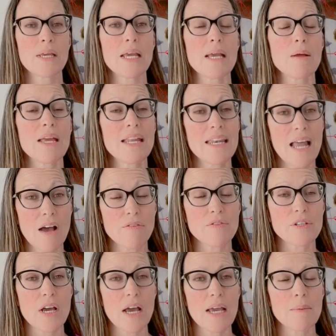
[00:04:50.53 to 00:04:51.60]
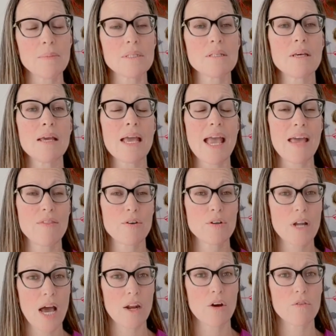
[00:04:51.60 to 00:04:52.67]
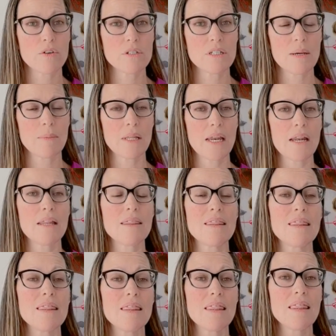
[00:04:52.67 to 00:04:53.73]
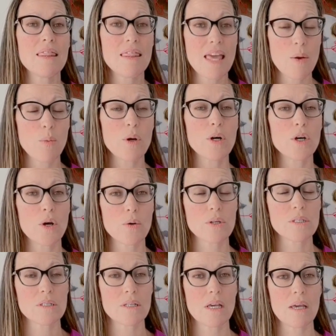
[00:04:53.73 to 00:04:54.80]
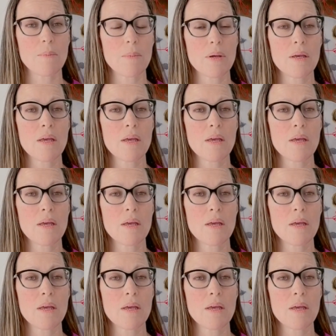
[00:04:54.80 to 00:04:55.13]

enough times and they're not overstimulated, they will go to sleep.